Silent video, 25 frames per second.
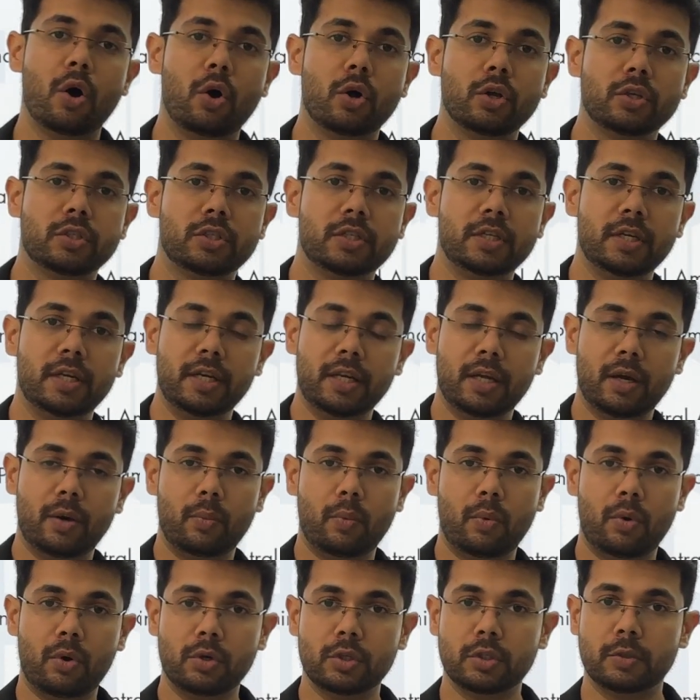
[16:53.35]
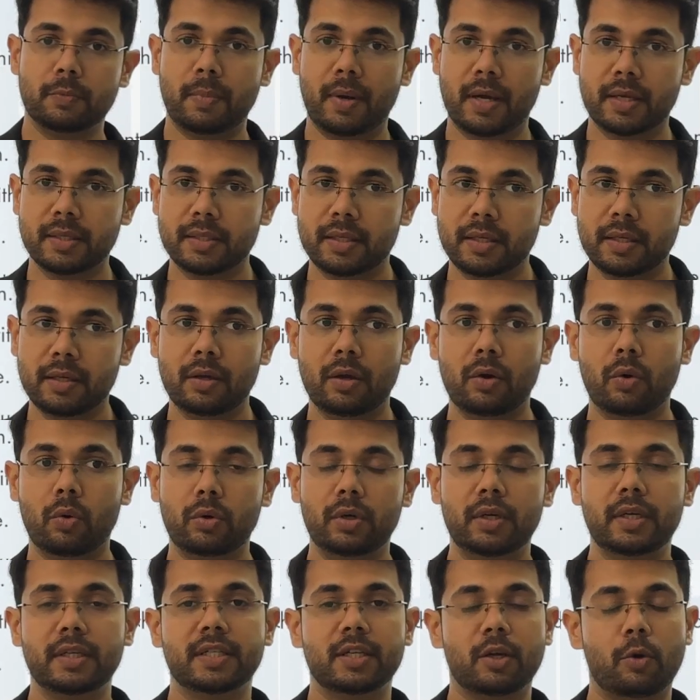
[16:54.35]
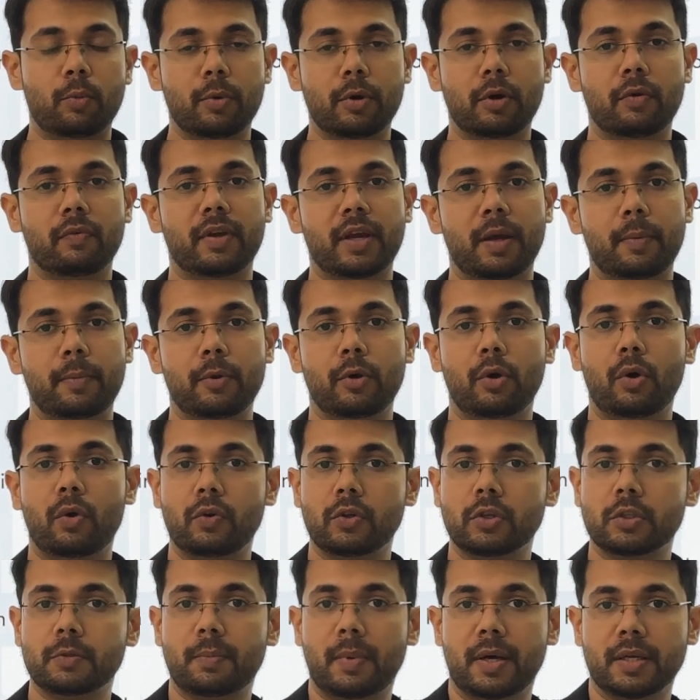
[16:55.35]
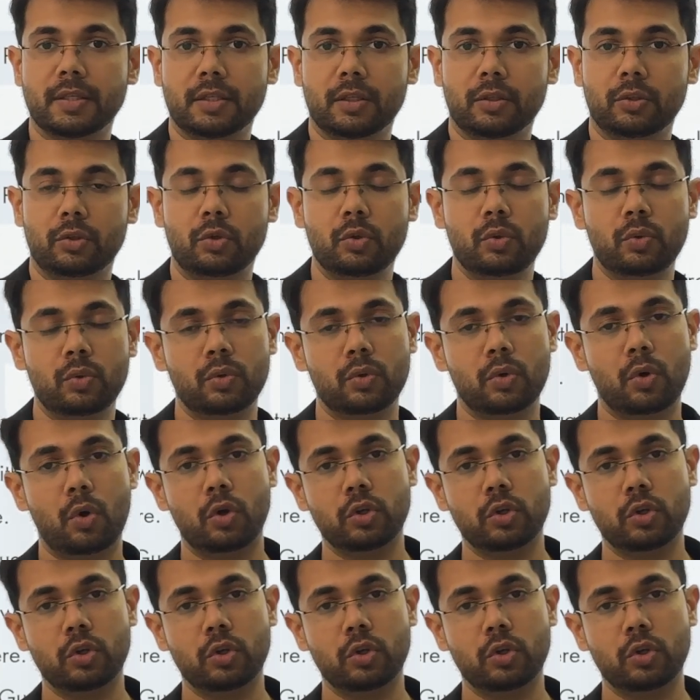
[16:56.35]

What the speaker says: Australia was passing, only Tropic of Capricorn was passing through